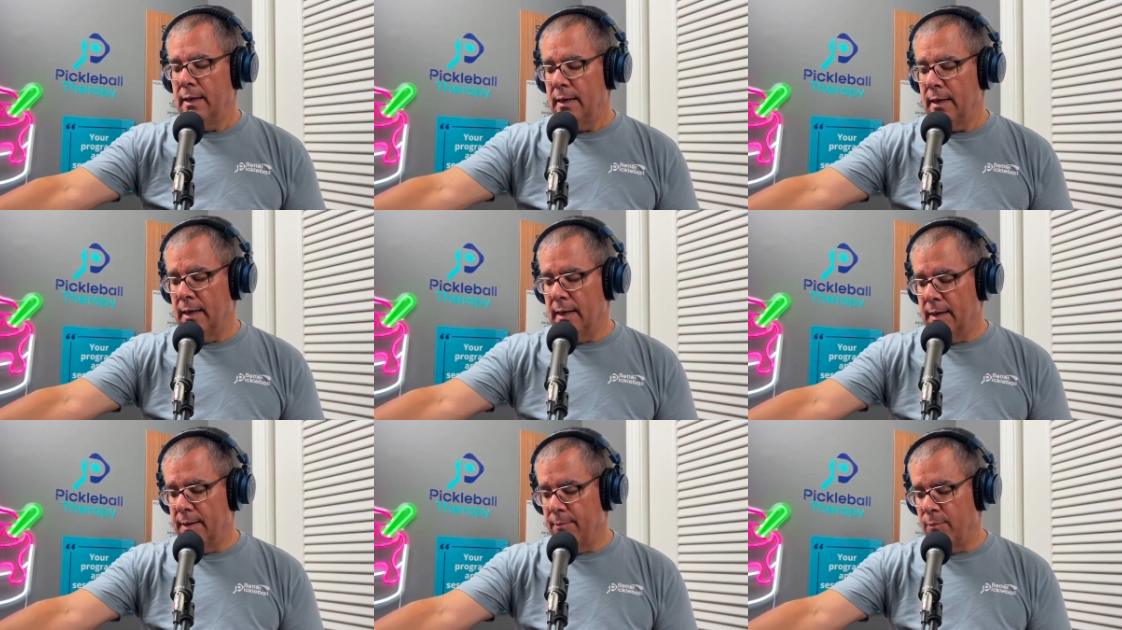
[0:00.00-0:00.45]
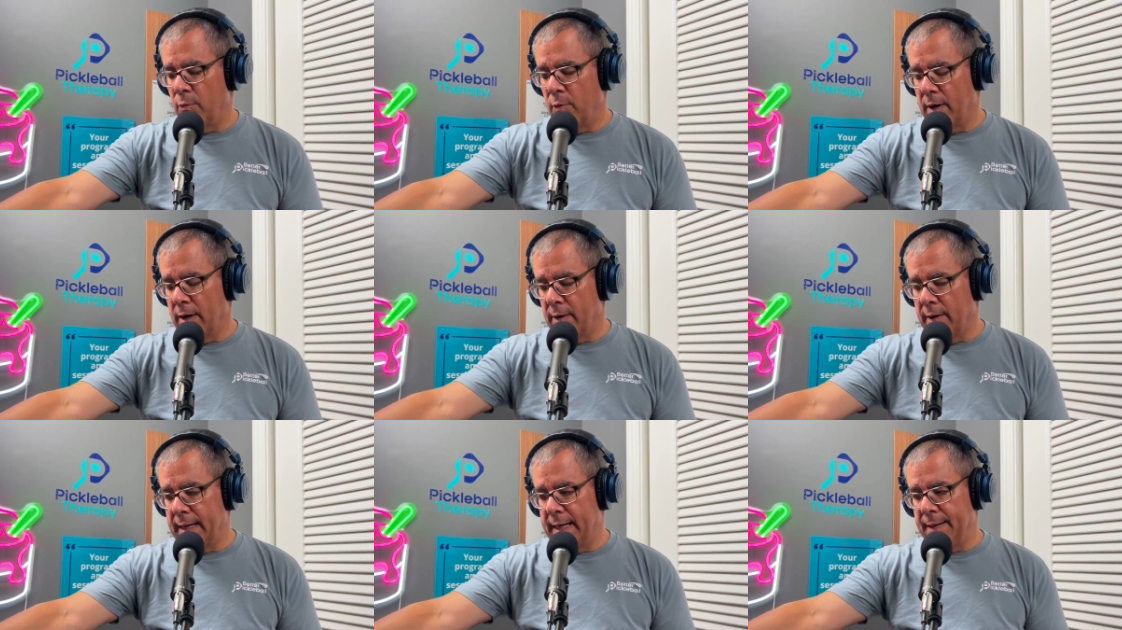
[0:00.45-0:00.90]

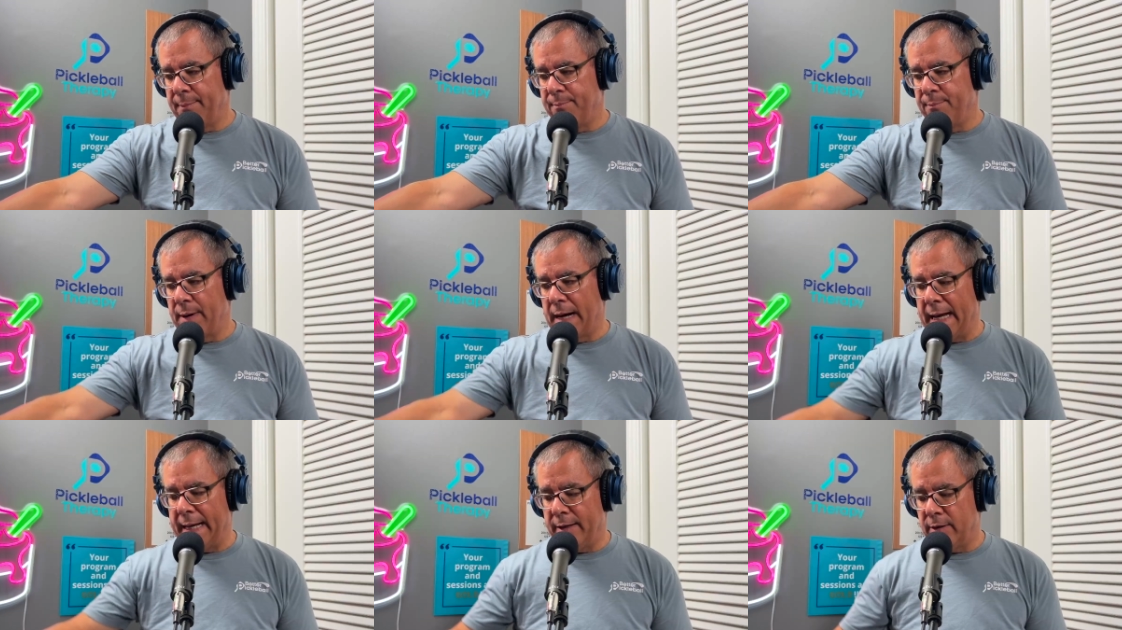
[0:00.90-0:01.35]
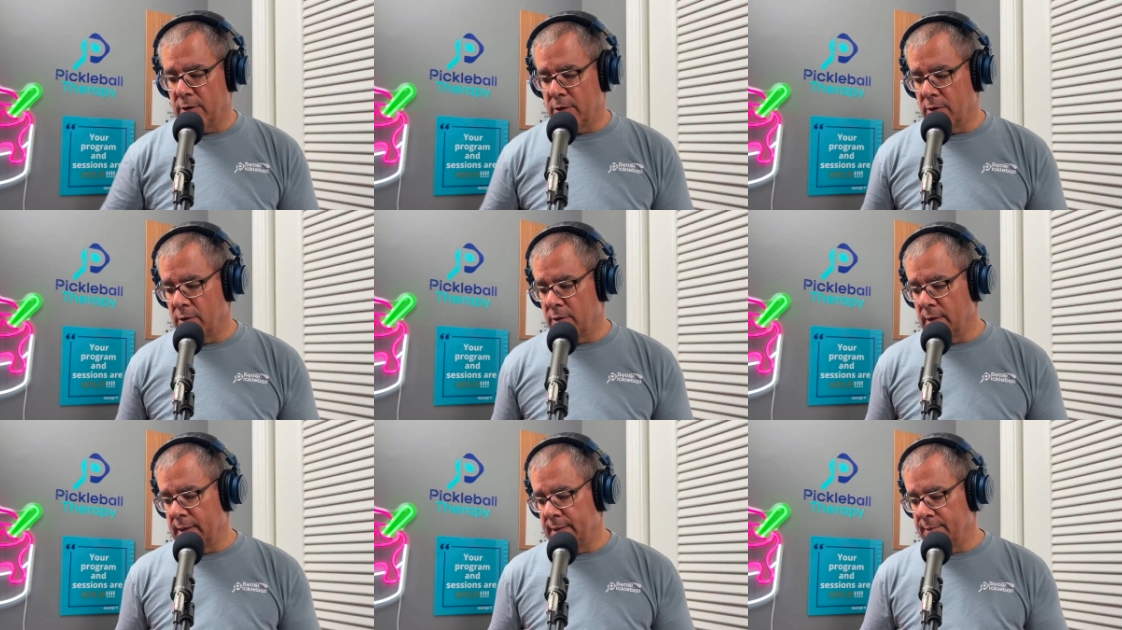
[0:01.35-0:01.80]
where a
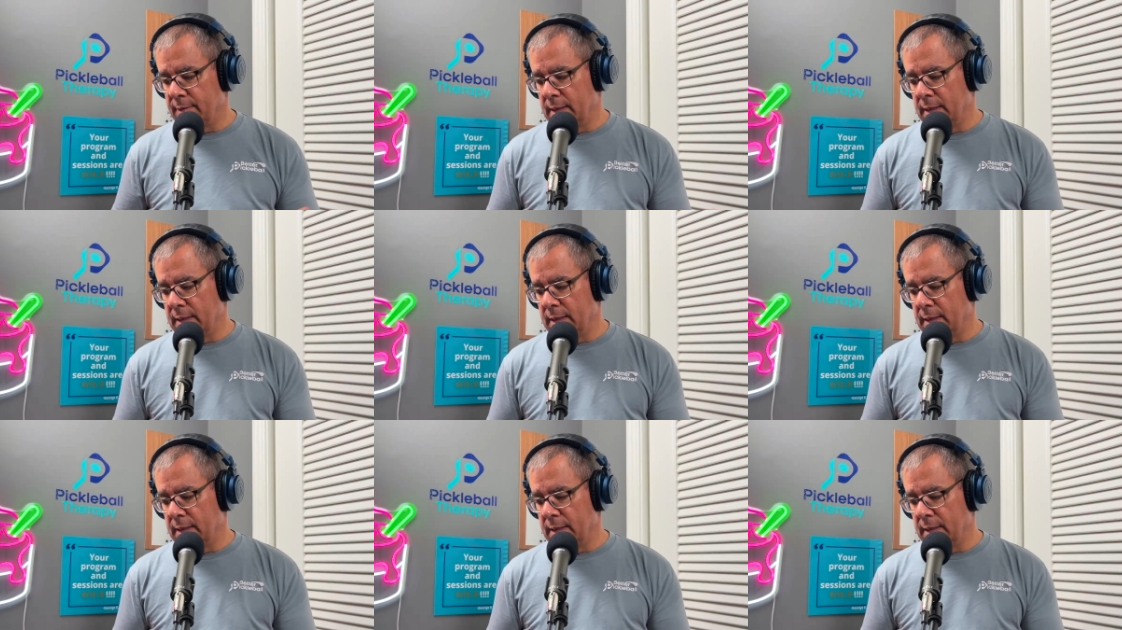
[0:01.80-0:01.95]
biker,